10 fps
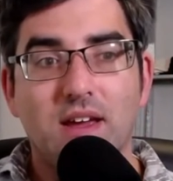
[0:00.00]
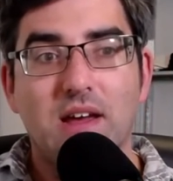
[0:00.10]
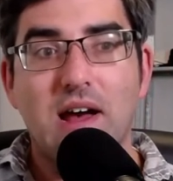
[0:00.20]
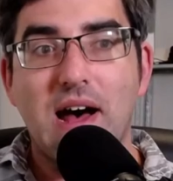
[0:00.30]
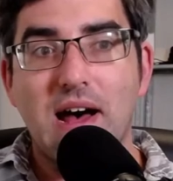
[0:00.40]

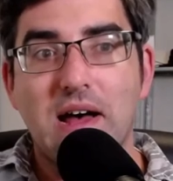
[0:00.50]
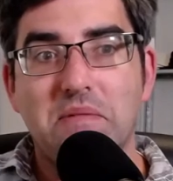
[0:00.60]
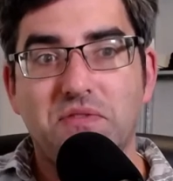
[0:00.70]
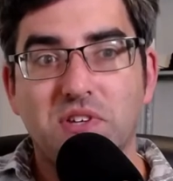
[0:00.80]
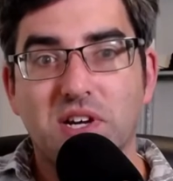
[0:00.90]
Um,
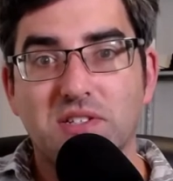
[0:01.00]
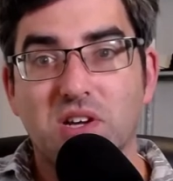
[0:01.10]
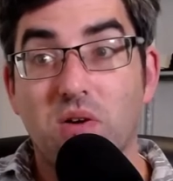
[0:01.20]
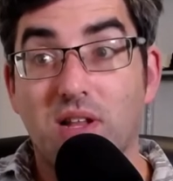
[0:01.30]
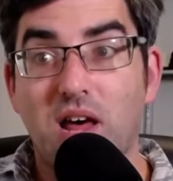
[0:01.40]
a few years
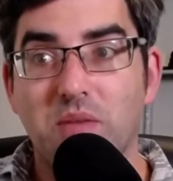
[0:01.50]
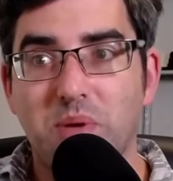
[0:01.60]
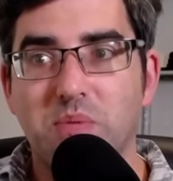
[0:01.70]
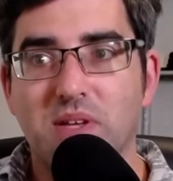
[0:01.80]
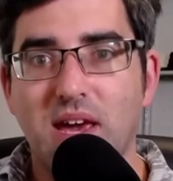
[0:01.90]
ago, a lot of
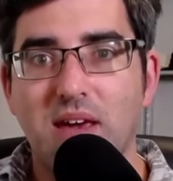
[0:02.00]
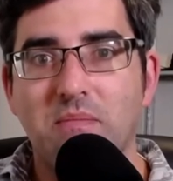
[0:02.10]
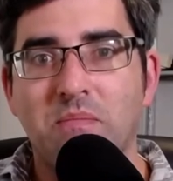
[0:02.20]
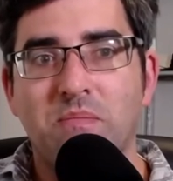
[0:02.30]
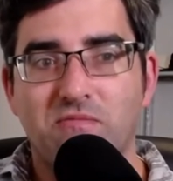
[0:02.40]
people came,